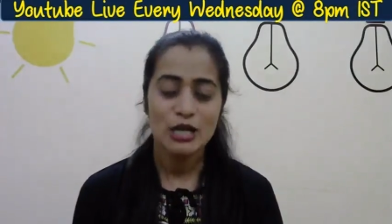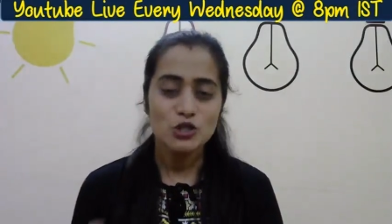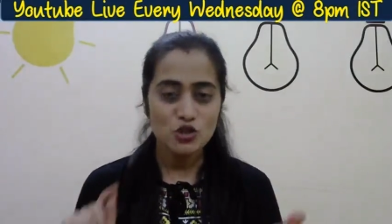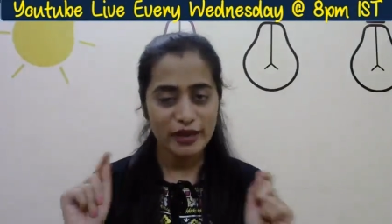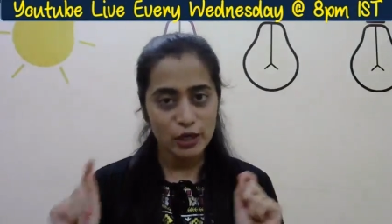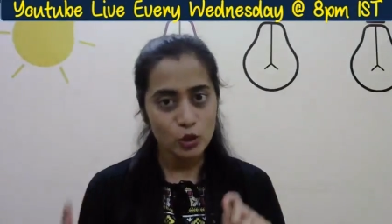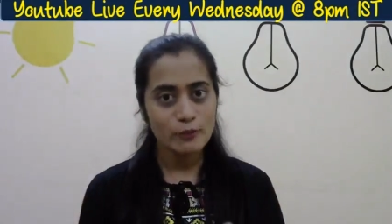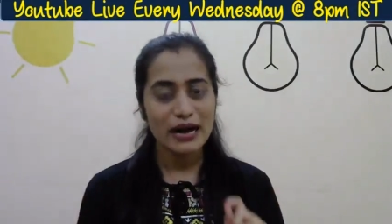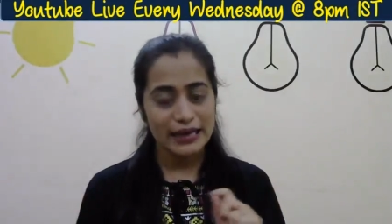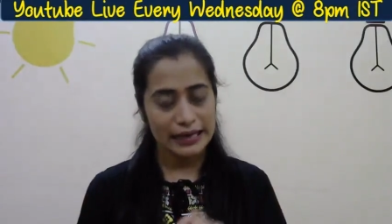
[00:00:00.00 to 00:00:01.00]
So when you are
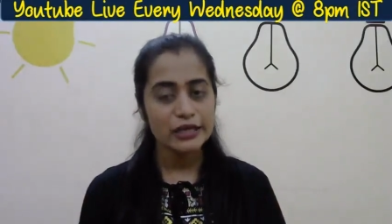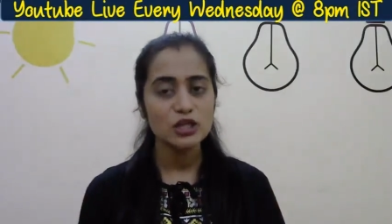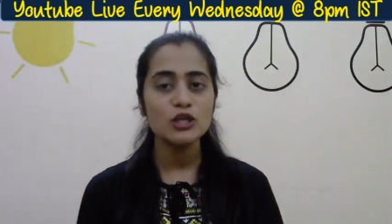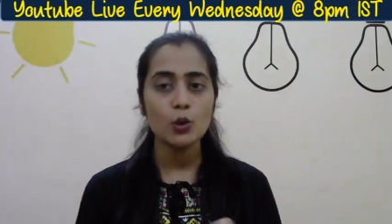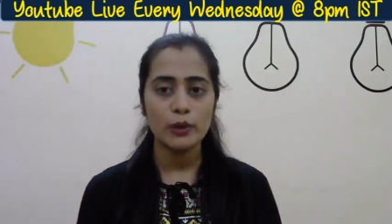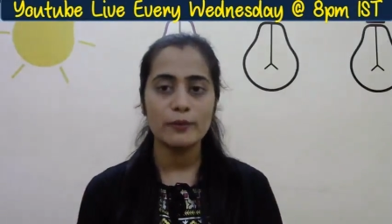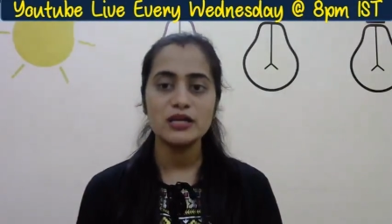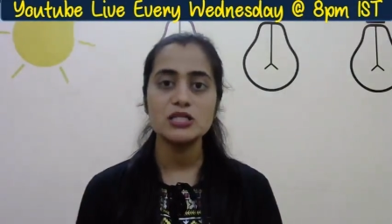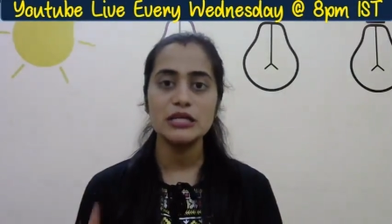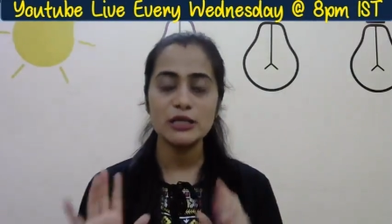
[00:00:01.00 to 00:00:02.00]
marking it on the
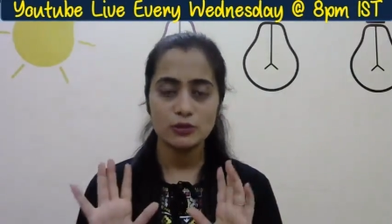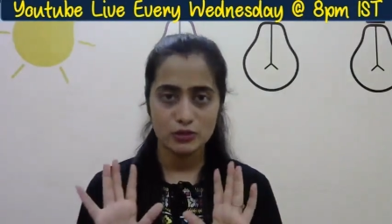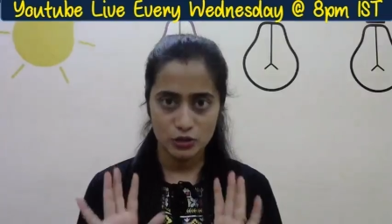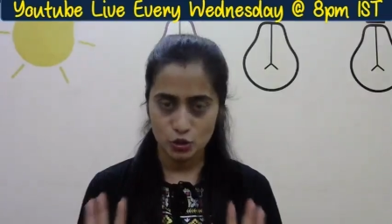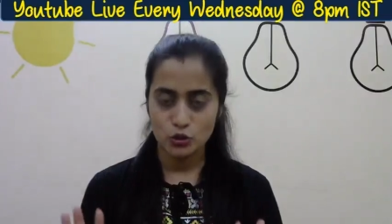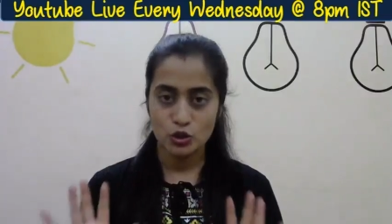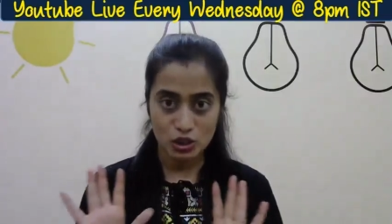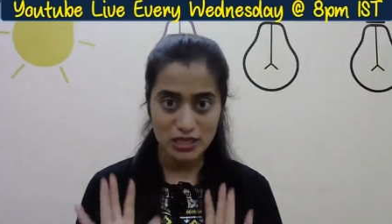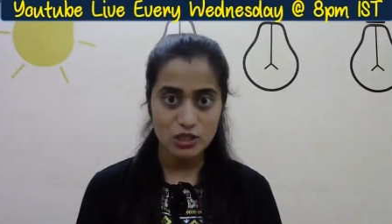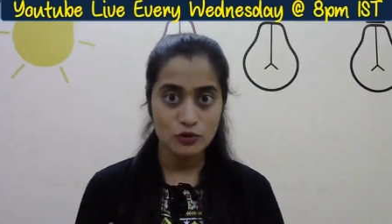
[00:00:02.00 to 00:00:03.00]
OMR sheet, so
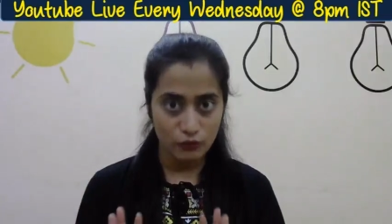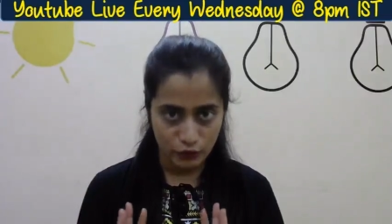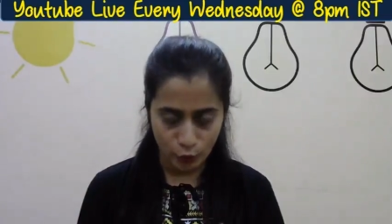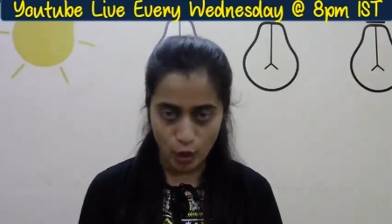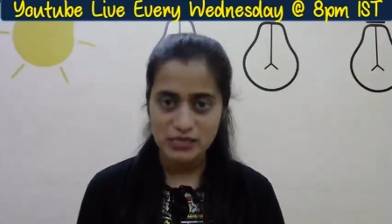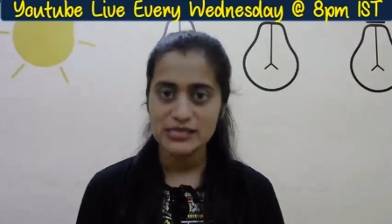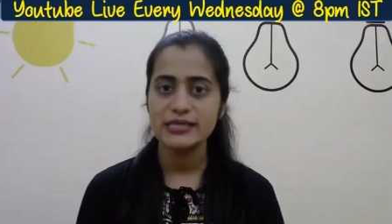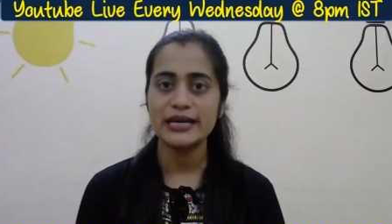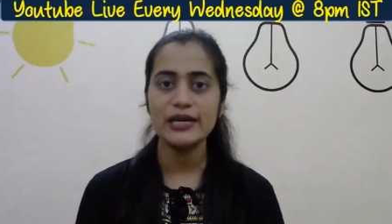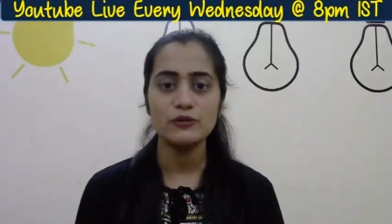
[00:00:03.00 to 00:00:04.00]
just
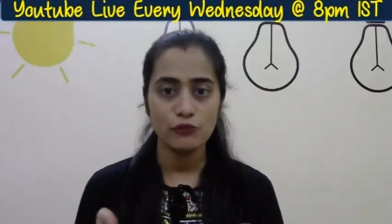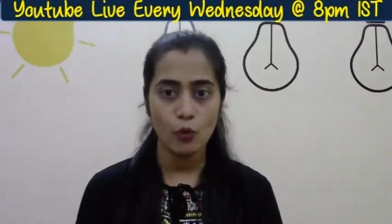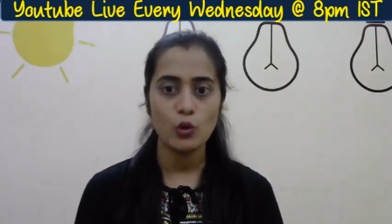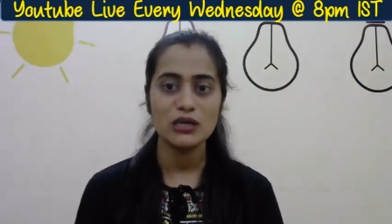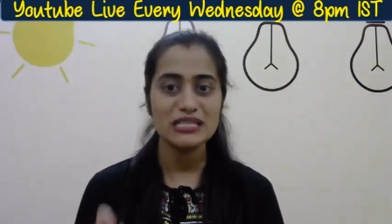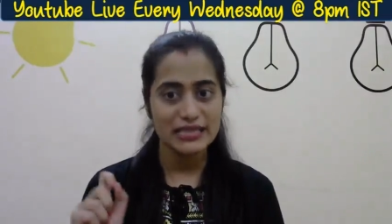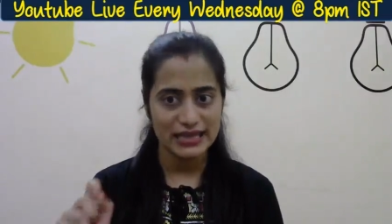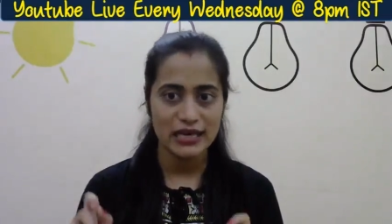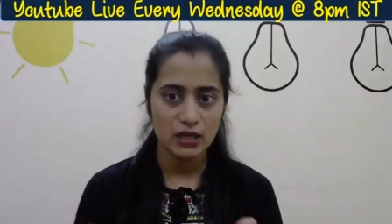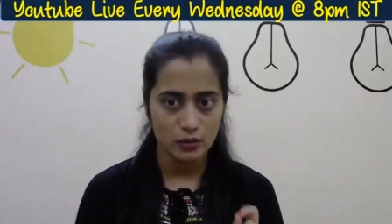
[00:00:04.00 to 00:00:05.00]
concentrate, focus, and
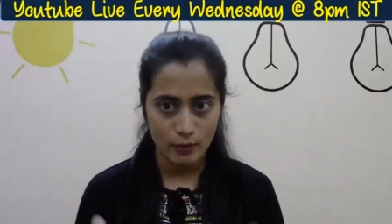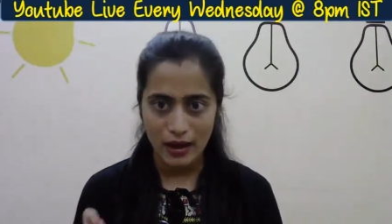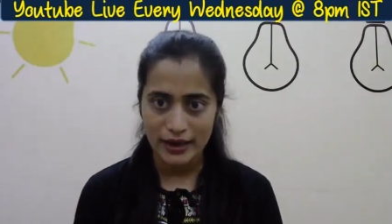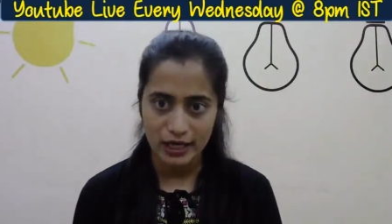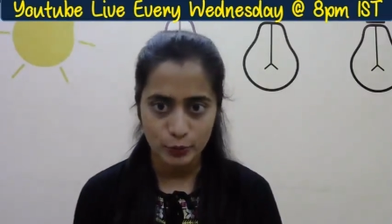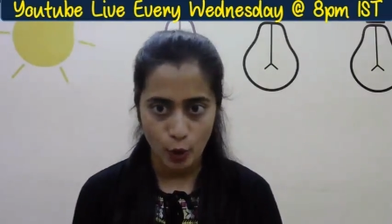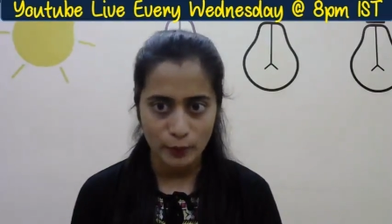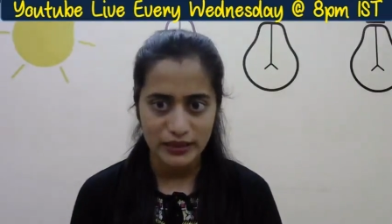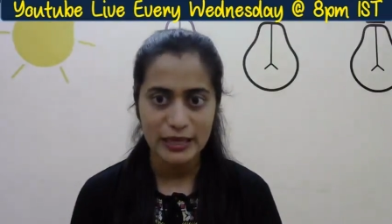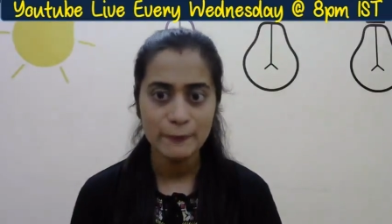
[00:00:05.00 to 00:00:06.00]
then mark it
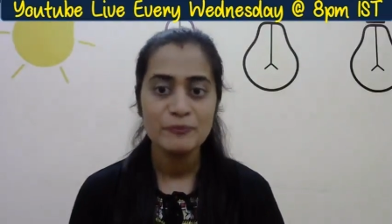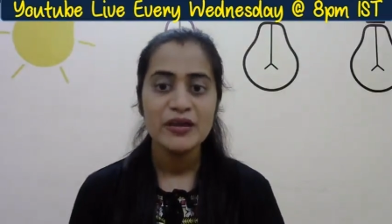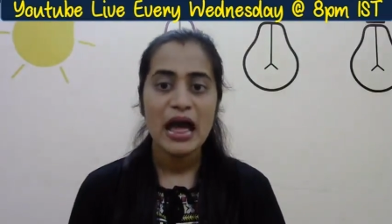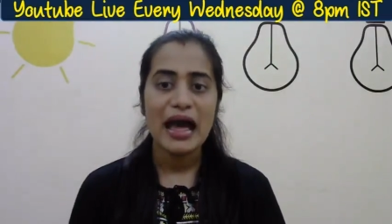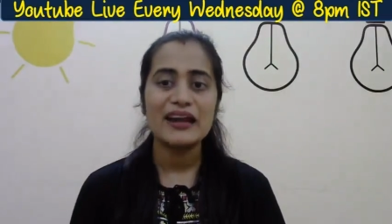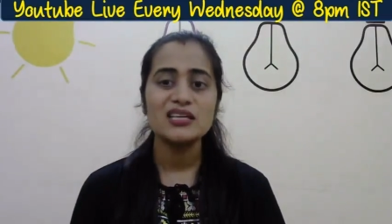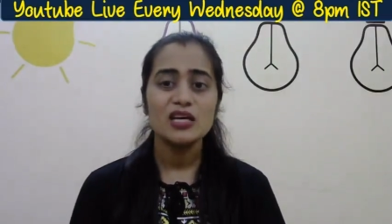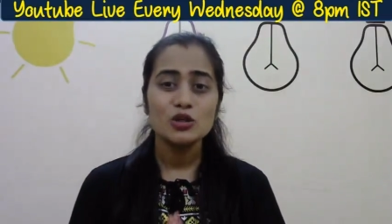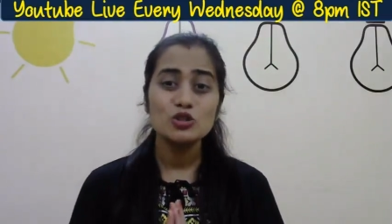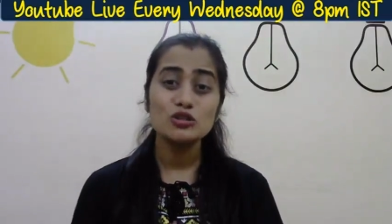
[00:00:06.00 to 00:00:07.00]
properly, and
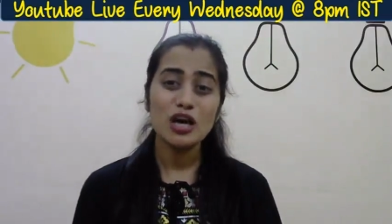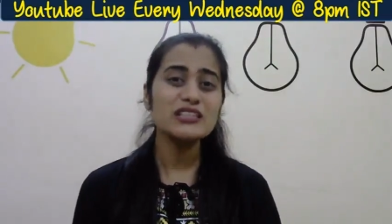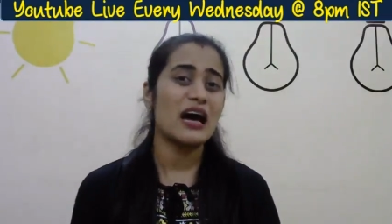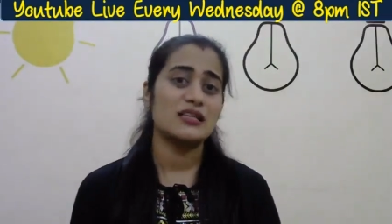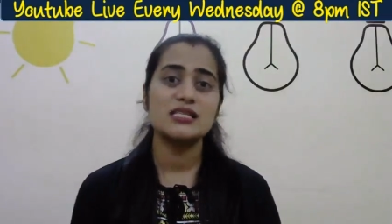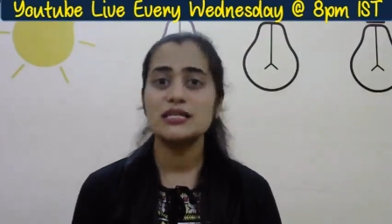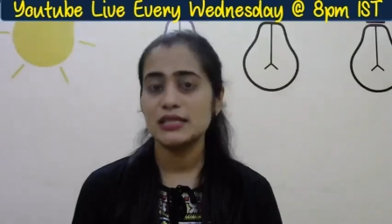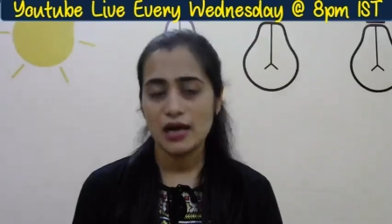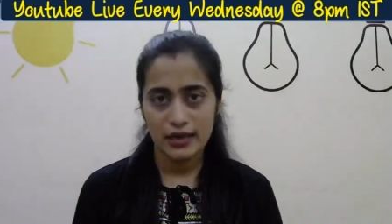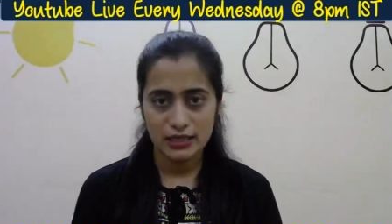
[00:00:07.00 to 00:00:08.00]
do not answer in
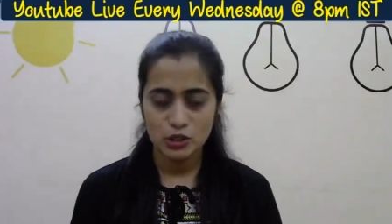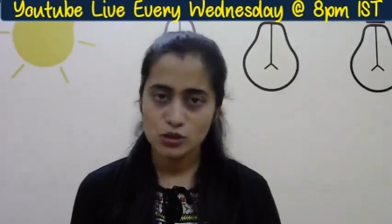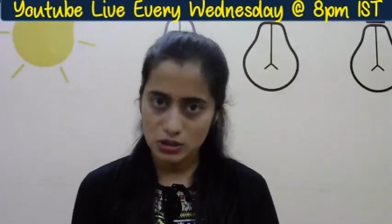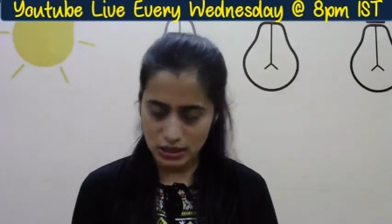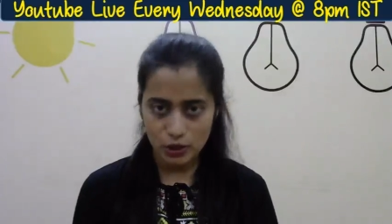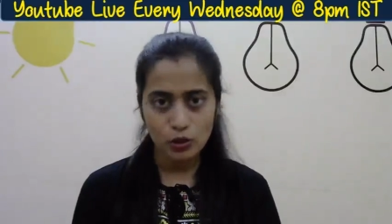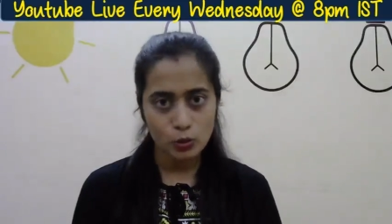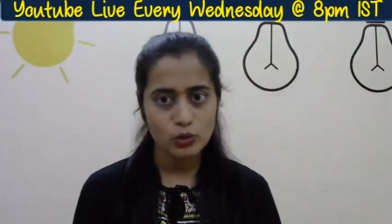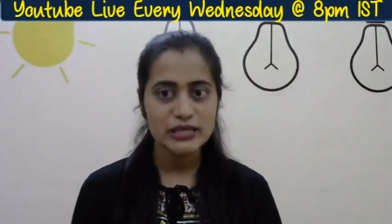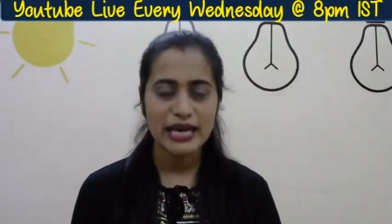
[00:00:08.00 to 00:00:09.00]
hurry. So take your
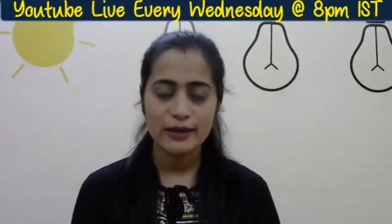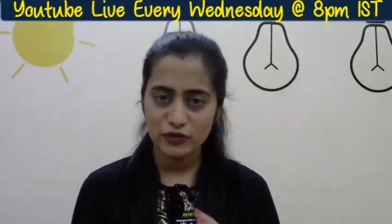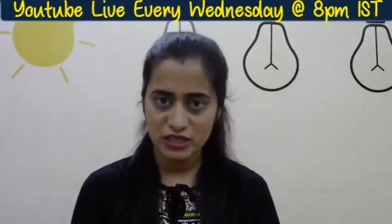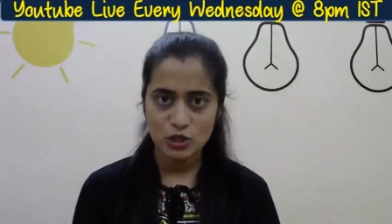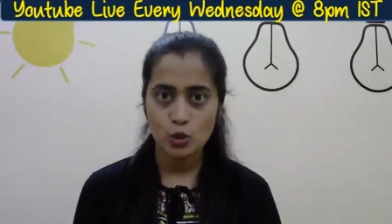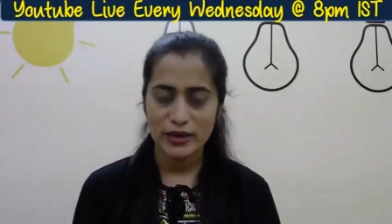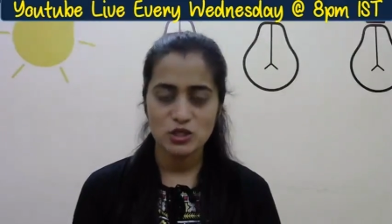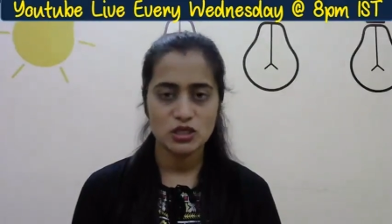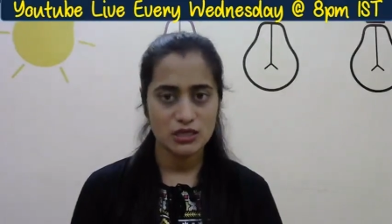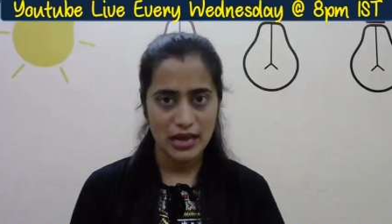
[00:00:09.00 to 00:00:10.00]
own time for each
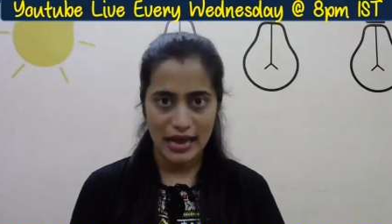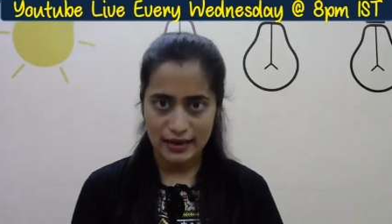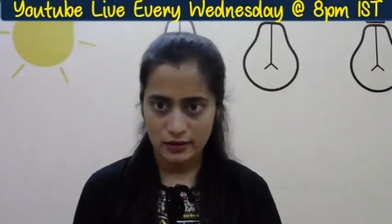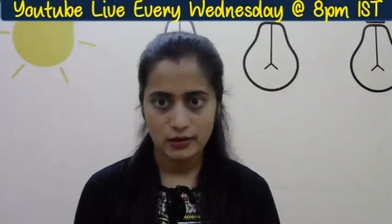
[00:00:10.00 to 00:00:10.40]
question, and